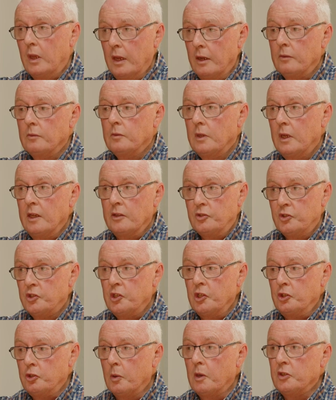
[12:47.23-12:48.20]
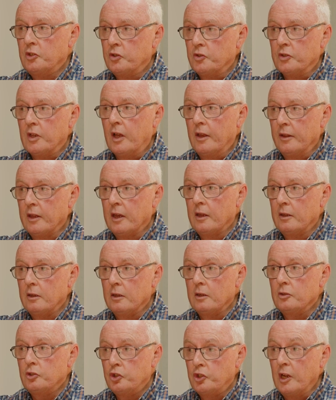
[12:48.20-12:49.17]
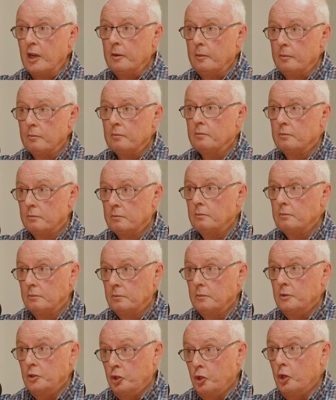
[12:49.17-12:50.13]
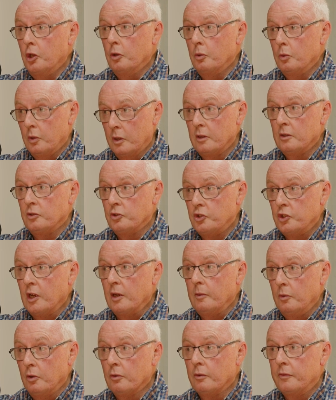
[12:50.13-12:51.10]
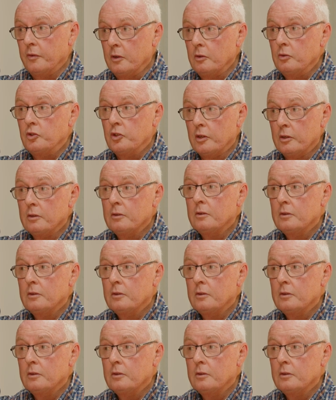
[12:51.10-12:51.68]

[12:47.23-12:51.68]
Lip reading: Yeah, it's situations like that shape you and shape your future.